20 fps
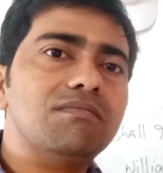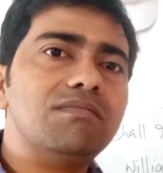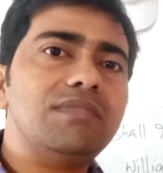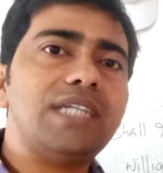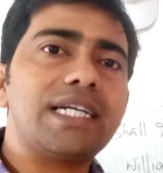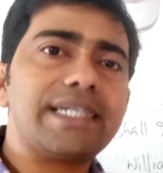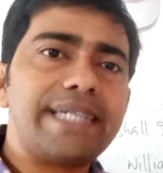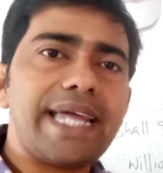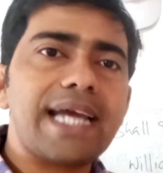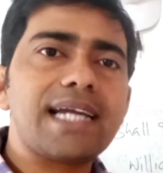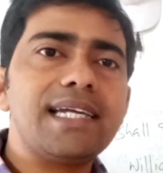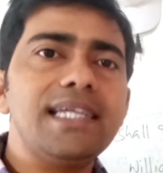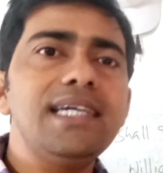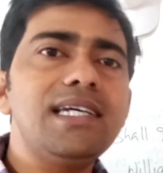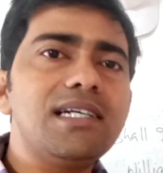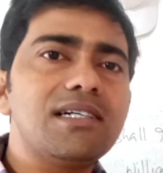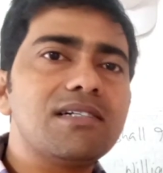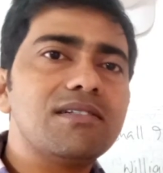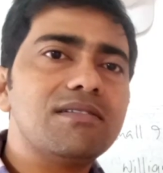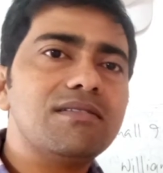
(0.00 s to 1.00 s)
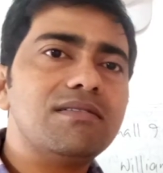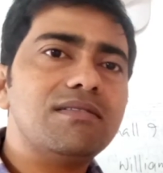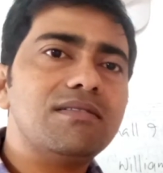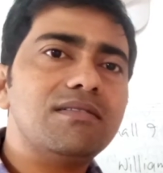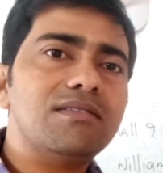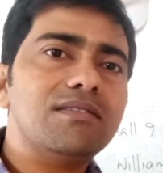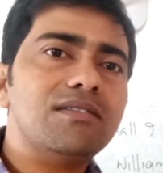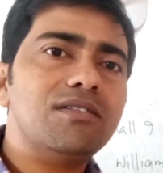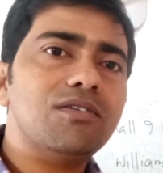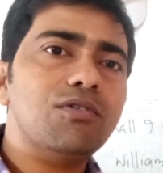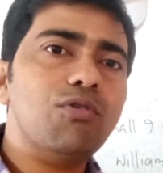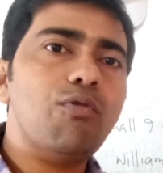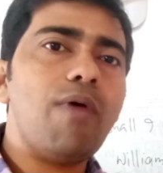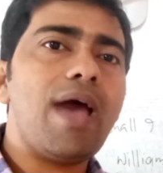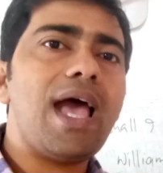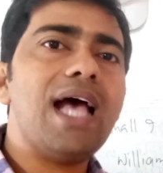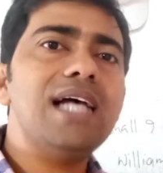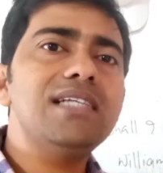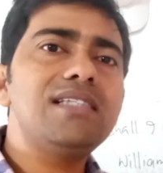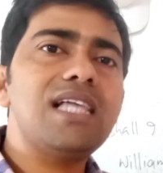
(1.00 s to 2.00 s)
the technique, who
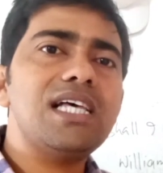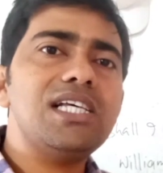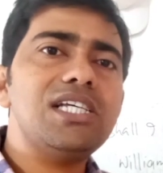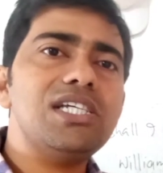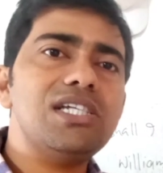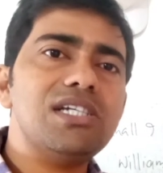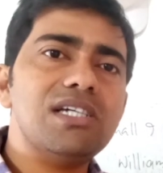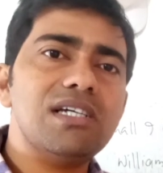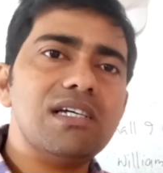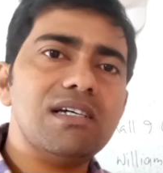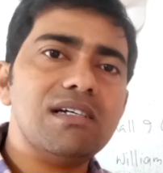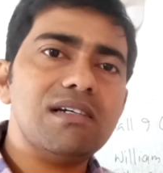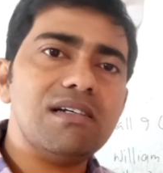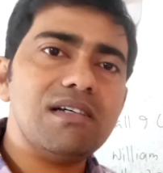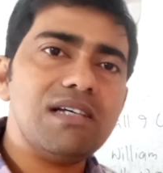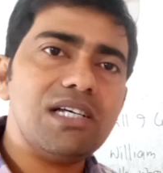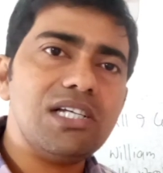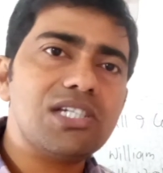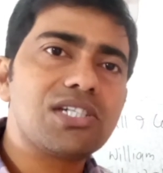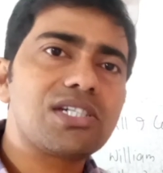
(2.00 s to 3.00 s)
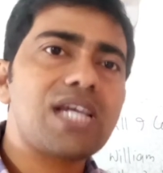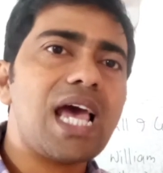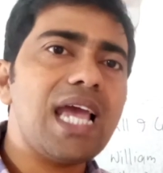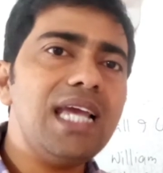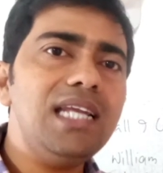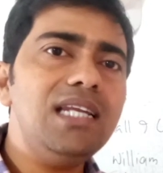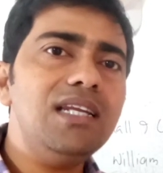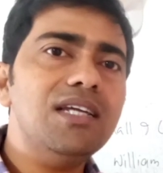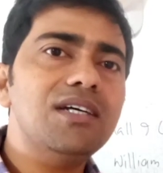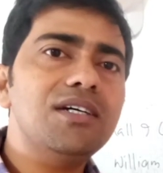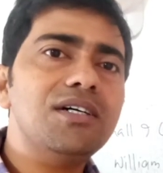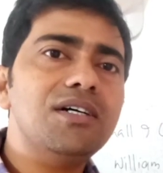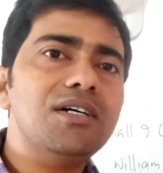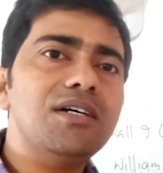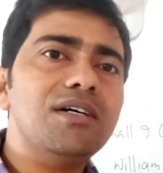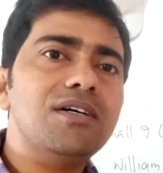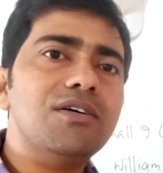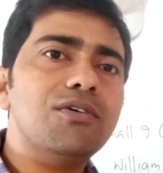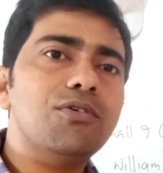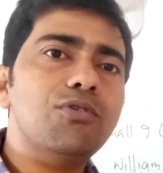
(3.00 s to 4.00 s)
has the style,
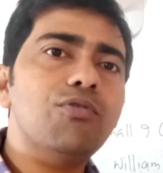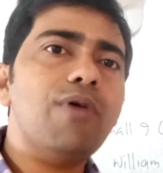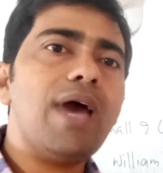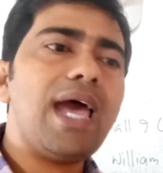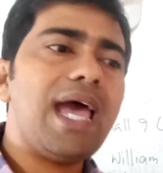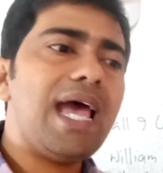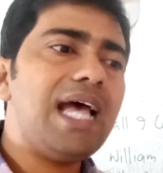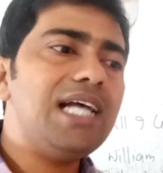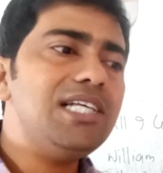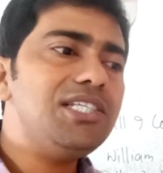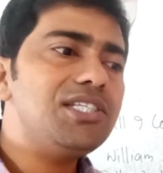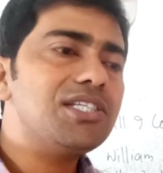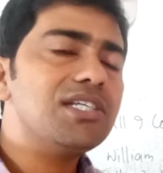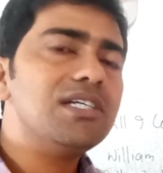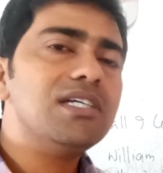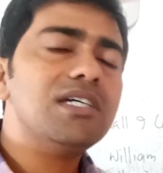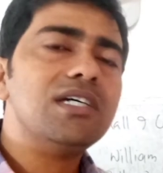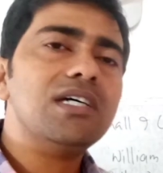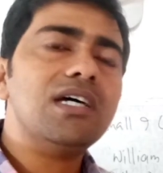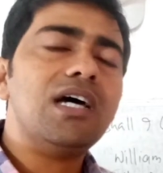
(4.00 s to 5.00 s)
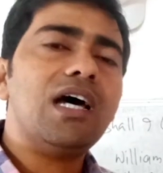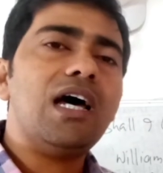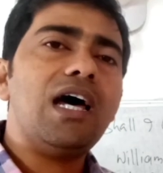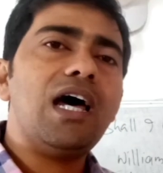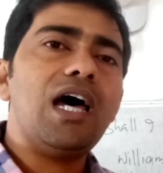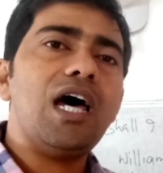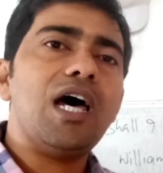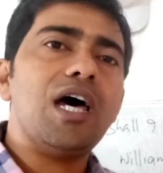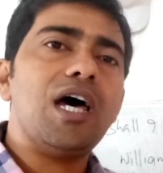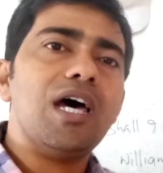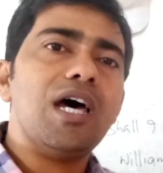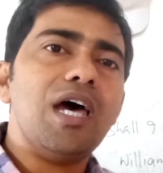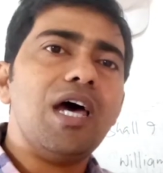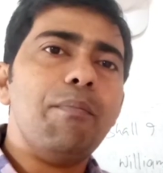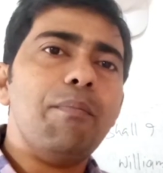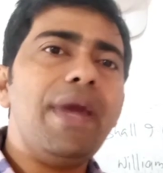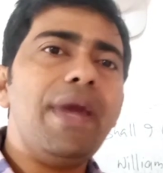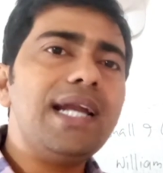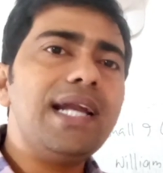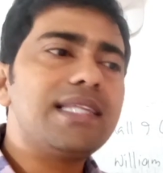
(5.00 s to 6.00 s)
who has
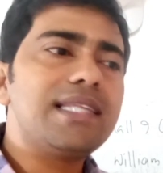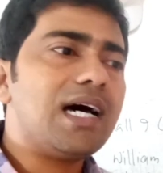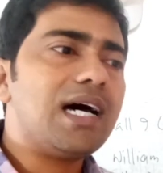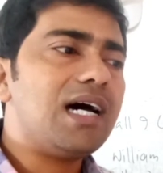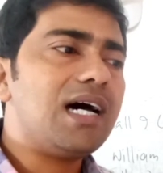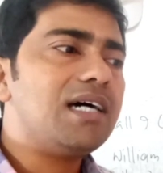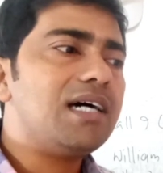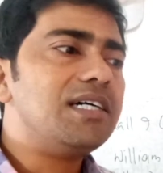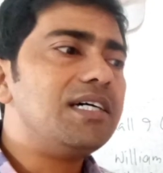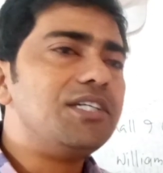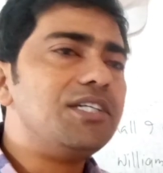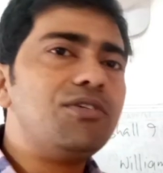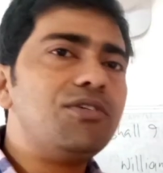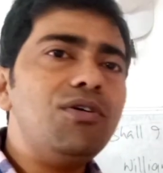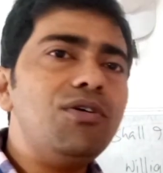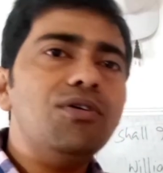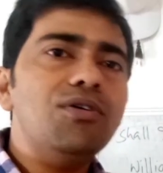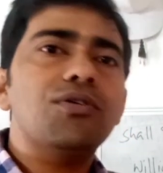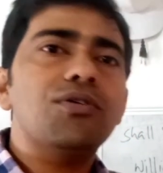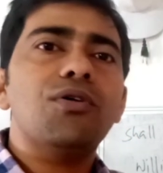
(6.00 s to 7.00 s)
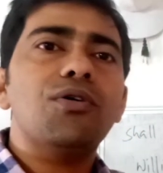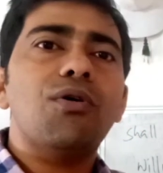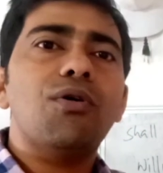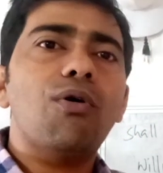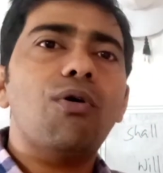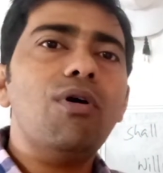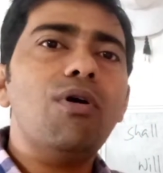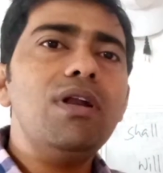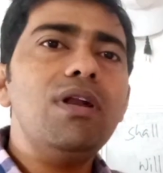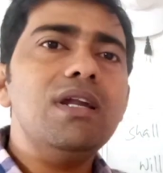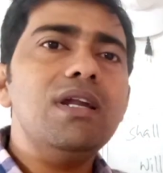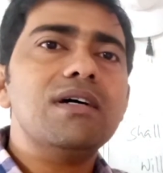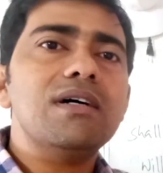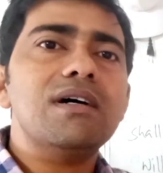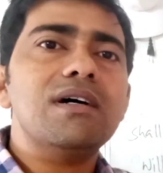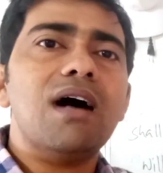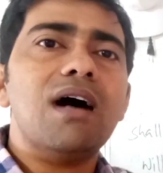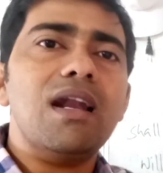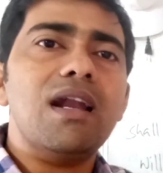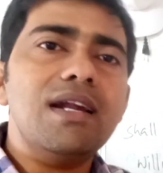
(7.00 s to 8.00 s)
made the whole
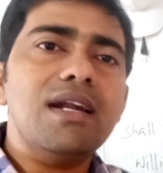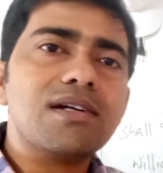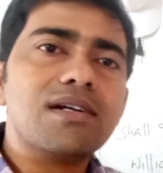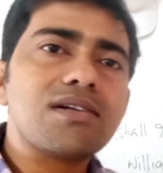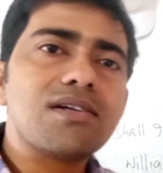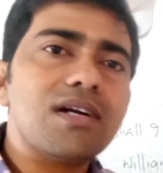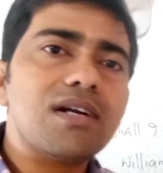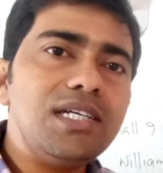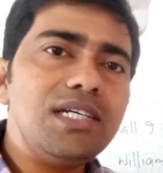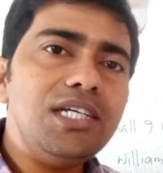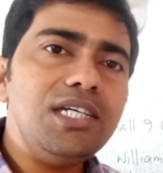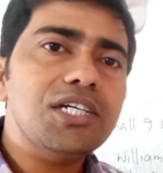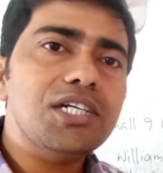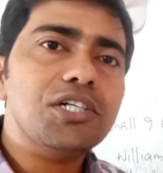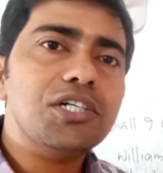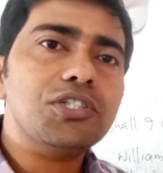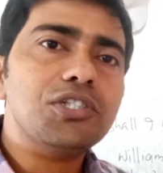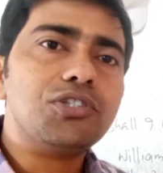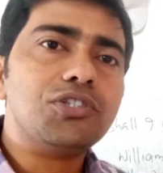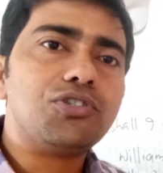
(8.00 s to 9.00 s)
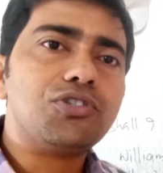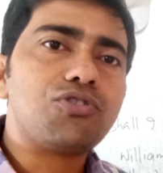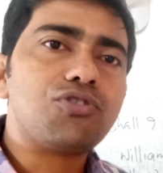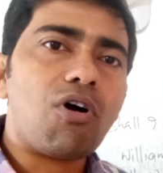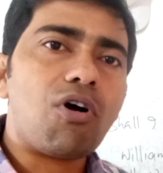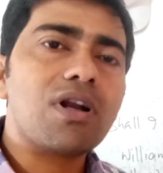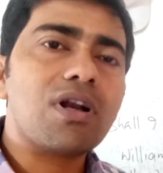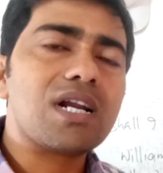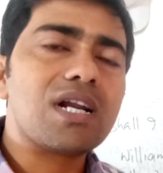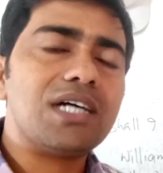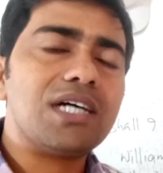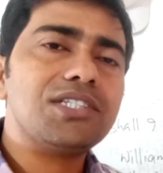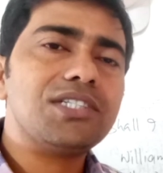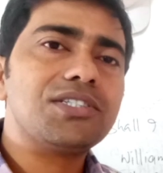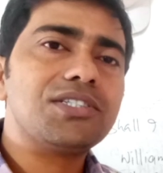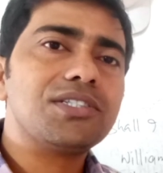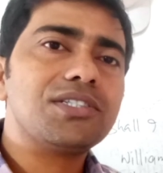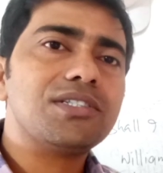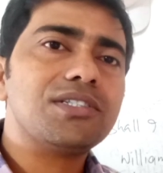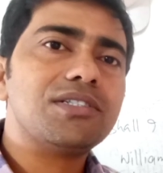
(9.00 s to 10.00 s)
literary genres